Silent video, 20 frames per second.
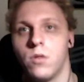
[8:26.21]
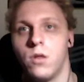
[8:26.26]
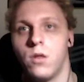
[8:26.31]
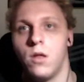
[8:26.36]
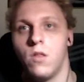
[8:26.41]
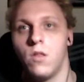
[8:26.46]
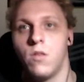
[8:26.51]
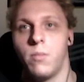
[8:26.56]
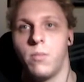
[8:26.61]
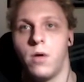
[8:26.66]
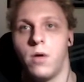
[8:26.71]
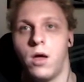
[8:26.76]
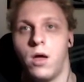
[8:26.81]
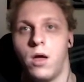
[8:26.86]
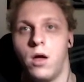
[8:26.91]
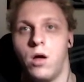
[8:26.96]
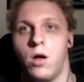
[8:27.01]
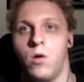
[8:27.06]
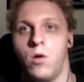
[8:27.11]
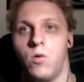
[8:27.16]
It's
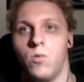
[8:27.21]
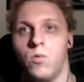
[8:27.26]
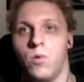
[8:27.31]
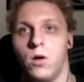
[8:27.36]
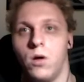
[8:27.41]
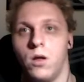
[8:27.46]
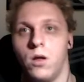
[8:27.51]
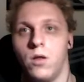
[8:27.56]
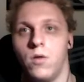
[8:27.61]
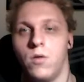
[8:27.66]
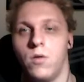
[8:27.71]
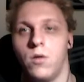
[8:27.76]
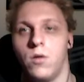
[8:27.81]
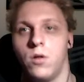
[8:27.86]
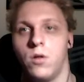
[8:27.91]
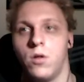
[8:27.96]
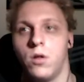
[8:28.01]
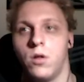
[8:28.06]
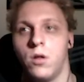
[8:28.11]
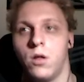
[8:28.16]
about what,
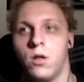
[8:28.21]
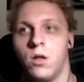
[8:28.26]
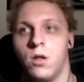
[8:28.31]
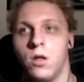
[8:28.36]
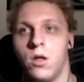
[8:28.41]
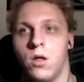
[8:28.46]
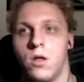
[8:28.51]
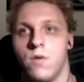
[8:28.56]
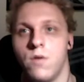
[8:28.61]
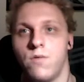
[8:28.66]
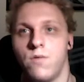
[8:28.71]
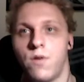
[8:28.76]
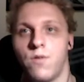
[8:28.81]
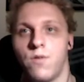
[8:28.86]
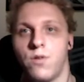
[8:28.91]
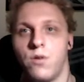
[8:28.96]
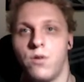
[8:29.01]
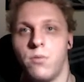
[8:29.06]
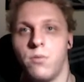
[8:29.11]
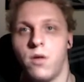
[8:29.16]

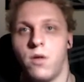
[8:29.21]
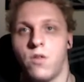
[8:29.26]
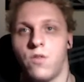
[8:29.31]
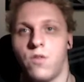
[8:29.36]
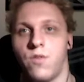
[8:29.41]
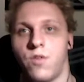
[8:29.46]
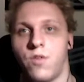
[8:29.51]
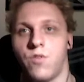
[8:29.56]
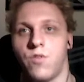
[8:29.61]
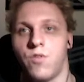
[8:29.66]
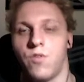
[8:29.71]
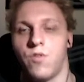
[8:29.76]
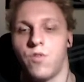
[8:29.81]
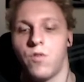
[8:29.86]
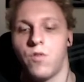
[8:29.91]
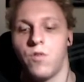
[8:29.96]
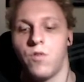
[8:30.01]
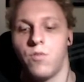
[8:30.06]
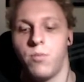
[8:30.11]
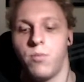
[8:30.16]
500 megs of extra
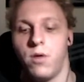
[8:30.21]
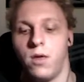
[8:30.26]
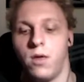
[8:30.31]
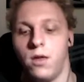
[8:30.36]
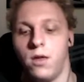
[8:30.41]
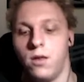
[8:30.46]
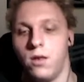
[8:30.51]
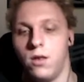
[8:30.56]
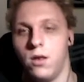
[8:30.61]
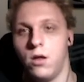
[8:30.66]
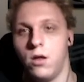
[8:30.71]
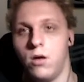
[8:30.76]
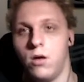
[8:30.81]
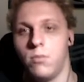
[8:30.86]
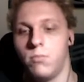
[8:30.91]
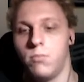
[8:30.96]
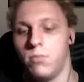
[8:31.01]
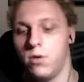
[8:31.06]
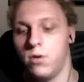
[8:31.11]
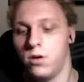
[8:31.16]
storage being eaten up,
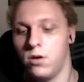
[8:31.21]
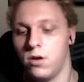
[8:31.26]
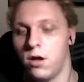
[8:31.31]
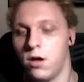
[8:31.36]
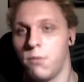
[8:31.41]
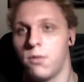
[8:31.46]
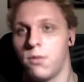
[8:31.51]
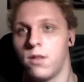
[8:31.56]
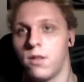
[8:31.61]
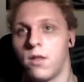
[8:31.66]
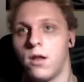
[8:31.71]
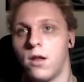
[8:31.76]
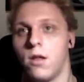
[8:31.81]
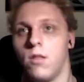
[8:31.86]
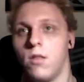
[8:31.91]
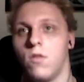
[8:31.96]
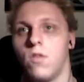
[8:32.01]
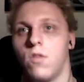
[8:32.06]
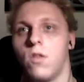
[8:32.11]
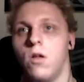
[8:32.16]
but I'm not gonna
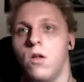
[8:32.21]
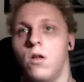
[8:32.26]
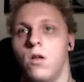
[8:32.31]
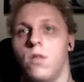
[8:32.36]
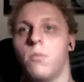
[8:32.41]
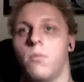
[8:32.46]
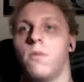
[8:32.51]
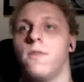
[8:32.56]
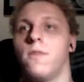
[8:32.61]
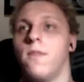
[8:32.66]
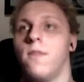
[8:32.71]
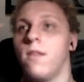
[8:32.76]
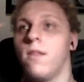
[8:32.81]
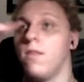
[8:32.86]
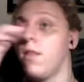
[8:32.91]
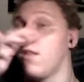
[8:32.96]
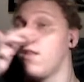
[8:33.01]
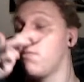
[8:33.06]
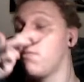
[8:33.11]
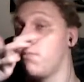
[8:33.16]
install it. But
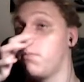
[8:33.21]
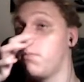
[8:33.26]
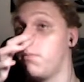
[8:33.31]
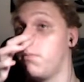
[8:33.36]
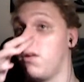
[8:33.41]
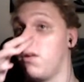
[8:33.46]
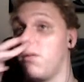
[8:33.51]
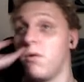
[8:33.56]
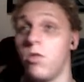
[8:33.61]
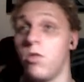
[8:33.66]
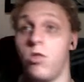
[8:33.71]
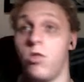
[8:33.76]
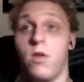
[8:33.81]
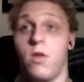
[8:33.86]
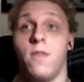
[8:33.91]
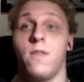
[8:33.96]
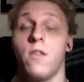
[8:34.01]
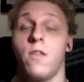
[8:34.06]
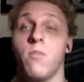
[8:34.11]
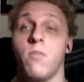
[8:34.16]
that's pretty much
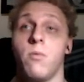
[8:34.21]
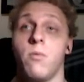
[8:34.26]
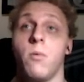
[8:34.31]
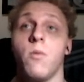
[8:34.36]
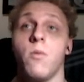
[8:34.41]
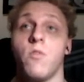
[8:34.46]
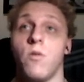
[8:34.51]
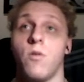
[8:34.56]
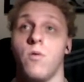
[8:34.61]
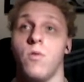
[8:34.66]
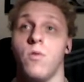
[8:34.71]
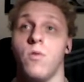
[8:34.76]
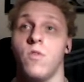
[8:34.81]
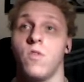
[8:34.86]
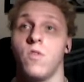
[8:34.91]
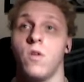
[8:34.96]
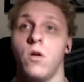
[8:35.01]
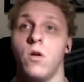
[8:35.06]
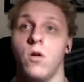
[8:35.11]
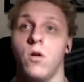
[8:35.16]
it. That's pretty much how you
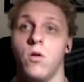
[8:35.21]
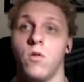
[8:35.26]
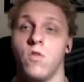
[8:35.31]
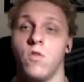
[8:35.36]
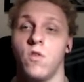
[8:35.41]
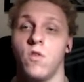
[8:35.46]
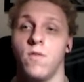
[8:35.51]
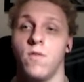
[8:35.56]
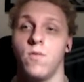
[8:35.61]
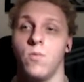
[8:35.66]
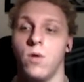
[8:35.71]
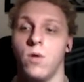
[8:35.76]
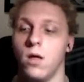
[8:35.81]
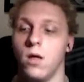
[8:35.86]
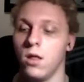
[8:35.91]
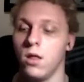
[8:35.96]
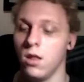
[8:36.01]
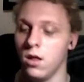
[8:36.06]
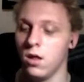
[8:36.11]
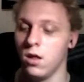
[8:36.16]
install your software.
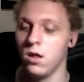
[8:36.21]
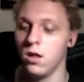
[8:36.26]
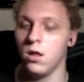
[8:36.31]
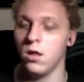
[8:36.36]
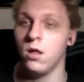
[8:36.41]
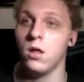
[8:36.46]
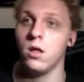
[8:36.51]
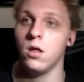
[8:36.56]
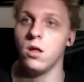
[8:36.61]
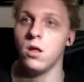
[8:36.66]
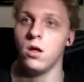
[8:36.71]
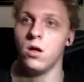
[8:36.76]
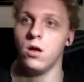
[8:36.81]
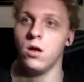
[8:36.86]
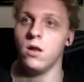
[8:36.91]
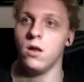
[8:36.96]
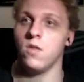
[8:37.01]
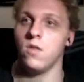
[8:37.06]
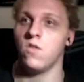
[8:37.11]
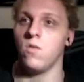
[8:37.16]

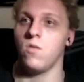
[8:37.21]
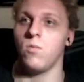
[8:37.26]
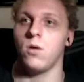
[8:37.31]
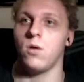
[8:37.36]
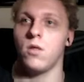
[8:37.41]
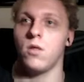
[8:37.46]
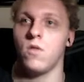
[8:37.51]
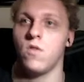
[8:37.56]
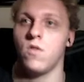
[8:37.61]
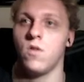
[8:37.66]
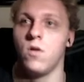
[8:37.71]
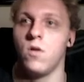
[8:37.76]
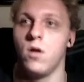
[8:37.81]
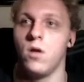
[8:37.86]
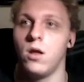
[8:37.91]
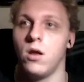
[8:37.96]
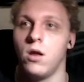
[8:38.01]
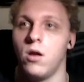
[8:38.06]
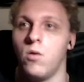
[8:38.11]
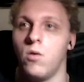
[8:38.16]
Let's see what I install.
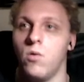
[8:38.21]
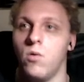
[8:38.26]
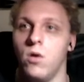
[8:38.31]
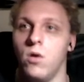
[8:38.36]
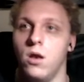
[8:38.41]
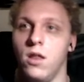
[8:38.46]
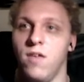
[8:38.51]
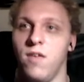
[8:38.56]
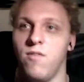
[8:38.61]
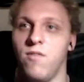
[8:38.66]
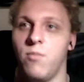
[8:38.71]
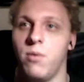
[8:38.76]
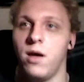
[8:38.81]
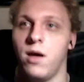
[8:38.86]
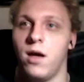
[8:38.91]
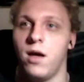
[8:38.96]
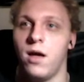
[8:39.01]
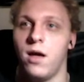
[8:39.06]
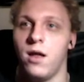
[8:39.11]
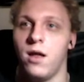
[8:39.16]
I don't know,
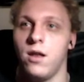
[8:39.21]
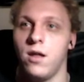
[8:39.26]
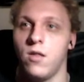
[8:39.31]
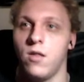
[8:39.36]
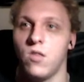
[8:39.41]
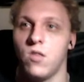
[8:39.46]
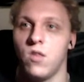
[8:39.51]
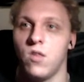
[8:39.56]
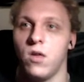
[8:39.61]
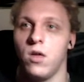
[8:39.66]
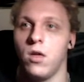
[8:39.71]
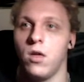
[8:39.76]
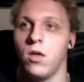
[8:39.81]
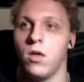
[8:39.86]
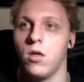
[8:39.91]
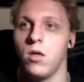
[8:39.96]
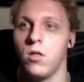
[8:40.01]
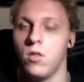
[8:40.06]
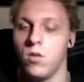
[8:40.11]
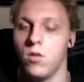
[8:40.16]
LeafPad as a,
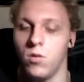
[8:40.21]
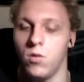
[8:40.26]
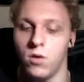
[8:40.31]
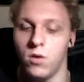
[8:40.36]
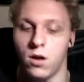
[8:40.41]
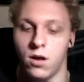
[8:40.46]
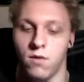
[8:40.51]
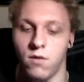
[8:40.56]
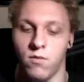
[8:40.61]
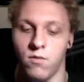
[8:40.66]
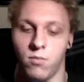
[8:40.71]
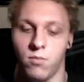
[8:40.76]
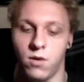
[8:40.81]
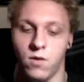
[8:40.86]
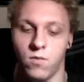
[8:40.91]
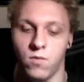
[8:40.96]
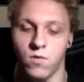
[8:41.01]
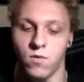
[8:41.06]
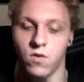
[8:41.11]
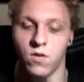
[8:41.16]
no, not LeafPad,
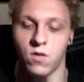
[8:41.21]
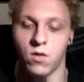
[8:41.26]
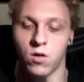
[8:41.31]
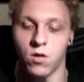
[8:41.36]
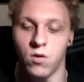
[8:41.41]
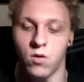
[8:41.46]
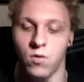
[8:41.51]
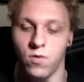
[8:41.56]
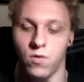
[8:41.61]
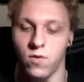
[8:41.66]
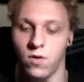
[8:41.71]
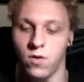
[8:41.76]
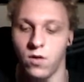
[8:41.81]
what's it called?